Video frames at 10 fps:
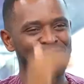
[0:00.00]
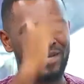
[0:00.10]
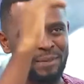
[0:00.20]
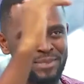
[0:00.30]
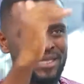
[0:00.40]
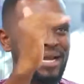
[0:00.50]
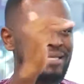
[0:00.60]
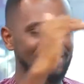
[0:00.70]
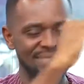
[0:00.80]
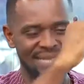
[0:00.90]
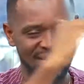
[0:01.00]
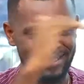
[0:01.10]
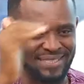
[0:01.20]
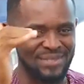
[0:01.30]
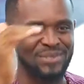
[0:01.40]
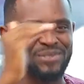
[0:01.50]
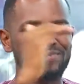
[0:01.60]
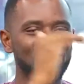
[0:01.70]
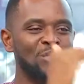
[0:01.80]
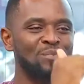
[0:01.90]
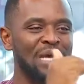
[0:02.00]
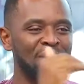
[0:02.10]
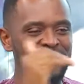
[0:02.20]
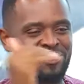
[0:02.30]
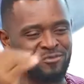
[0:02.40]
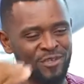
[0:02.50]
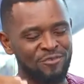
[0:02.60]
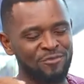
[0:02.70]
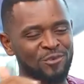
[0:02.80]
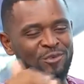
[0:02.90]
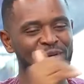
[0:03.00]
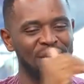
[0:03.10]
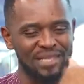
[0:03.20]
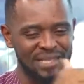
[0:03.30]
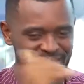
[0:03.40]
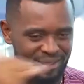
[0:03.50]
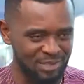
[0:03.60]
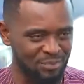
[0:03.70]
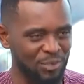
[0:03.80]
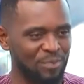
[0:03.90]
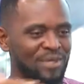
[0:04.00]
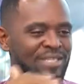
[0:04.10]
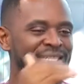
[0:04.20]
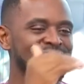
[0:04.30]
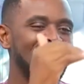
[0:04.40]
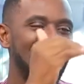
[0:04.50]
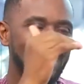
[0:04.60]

So abstinence is the ideal, followed by being faithful, and in terms of both partners.